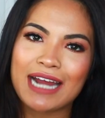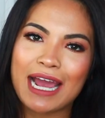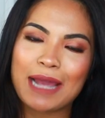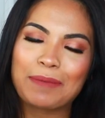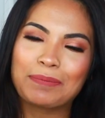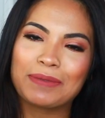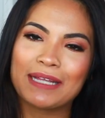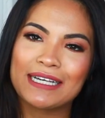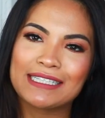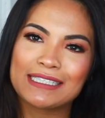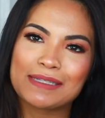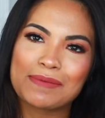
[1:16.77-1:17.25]
I
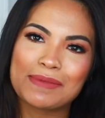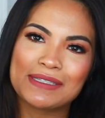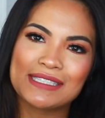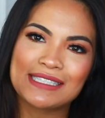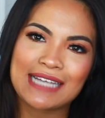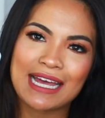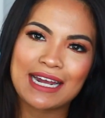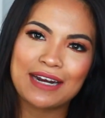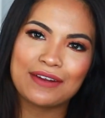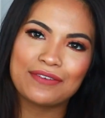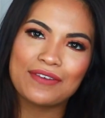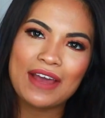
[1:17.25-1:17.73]
place them
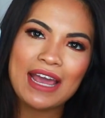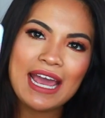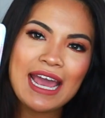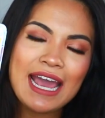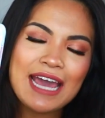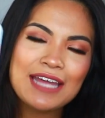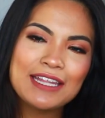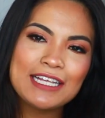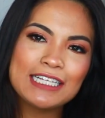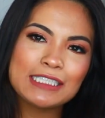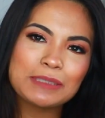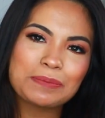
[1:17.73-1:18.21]
inside of
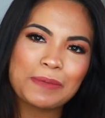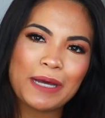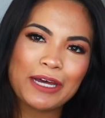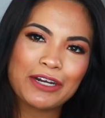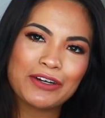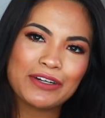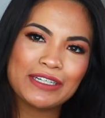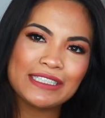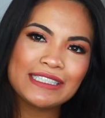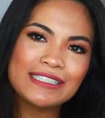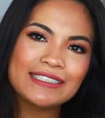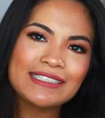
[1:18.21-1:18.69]
this
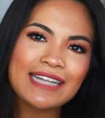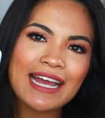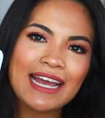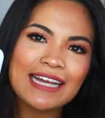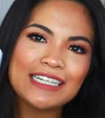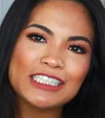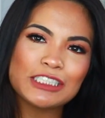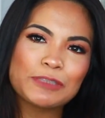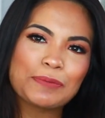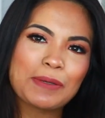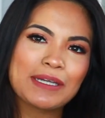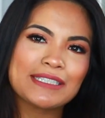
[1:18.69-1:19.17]
planner
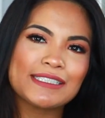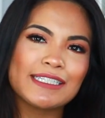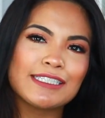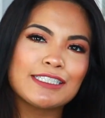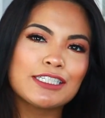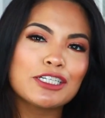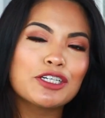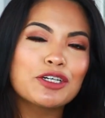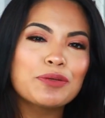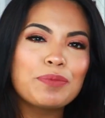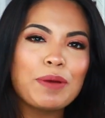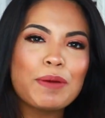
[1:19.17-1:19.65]
instead just because
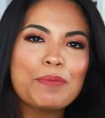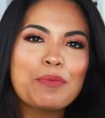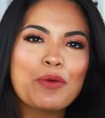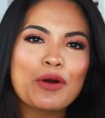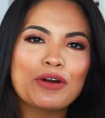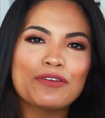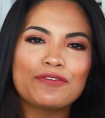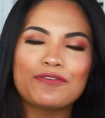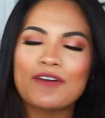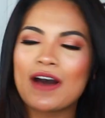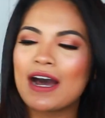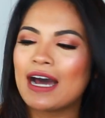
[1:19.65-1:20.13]
it's a little bit
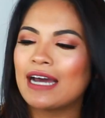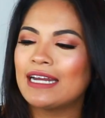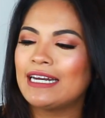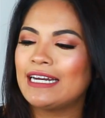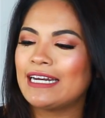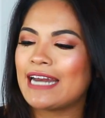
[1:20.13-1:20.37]
more fun.